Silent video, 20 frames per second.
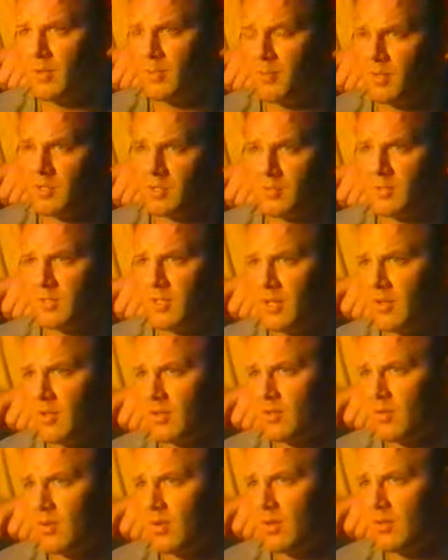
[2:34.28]
you put someone's head
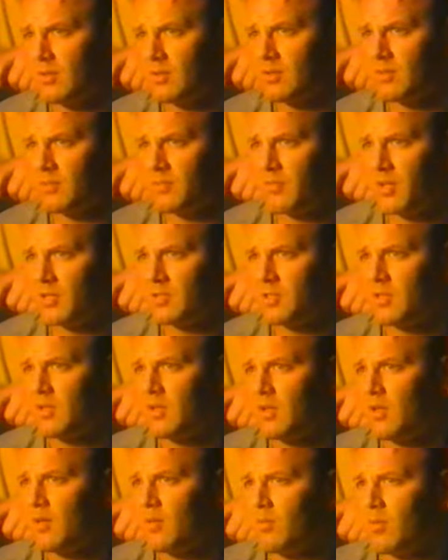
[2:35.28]
in the toilet and flush it.
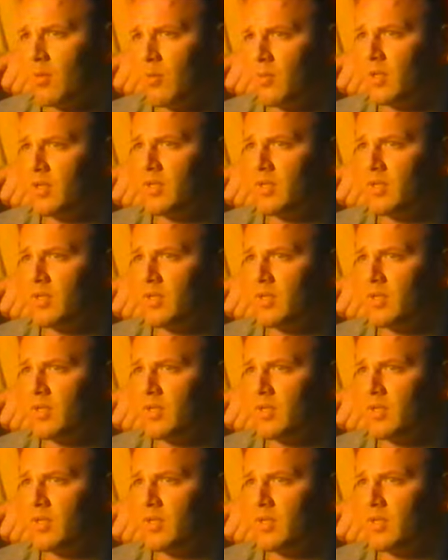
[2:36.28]
Well,